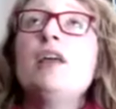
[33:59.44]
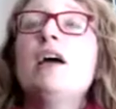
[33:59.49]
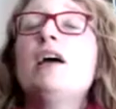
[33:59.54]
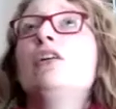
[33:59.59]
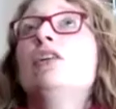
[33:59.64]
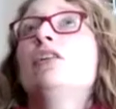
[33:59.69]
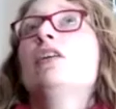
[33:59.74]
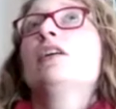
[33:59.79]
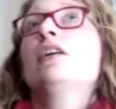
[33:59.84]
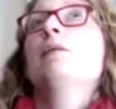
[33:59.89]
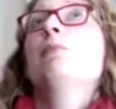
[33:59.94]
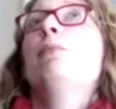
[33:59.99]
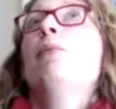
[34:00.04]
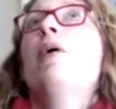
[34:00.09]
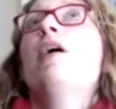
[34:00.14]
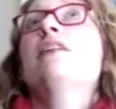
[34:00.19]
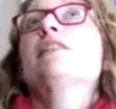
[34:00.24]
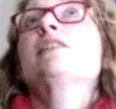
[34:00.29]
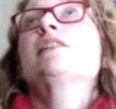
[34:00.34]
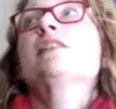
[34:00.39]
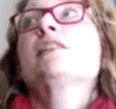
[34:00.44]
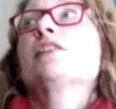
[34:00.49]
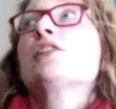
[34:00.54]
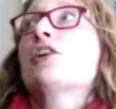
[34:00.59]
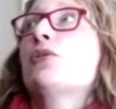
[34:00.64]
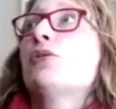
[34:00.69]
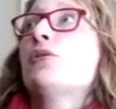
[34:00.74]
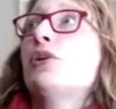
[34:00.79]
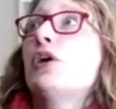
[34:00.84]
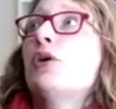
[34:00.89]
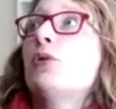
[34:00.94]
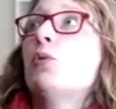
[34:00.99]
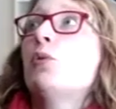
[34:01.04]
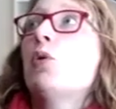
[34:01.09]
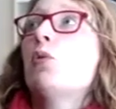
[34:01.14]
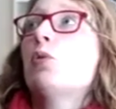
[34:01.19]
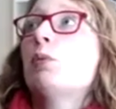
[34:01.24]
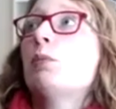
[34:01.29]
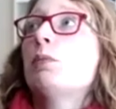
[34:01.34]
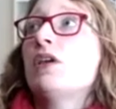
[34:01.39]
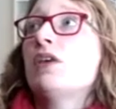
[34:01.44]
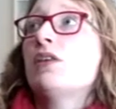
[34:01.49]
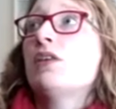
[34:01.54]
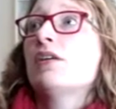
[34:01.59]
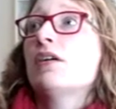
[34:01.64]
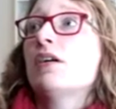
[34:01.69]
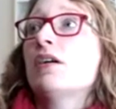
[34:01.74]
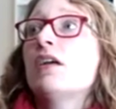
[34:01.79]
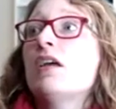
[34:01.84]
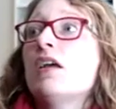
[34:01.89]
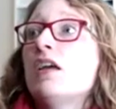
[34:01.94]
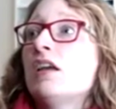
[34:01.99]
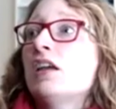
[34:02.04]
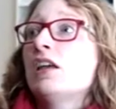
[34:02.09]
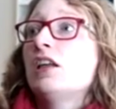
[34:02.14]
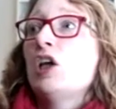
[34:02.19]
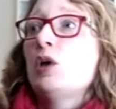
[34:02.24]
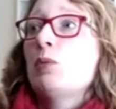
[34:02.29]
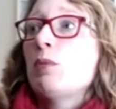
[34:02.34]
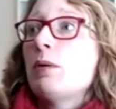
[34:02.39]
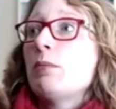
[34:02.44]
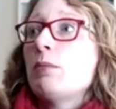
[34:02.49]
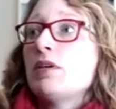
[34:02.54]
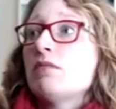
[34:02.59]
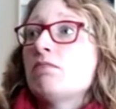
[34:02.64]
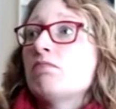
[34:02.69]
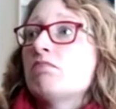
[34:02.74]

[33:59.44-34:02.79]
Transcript: look like in practice so you know what would be the you know maybe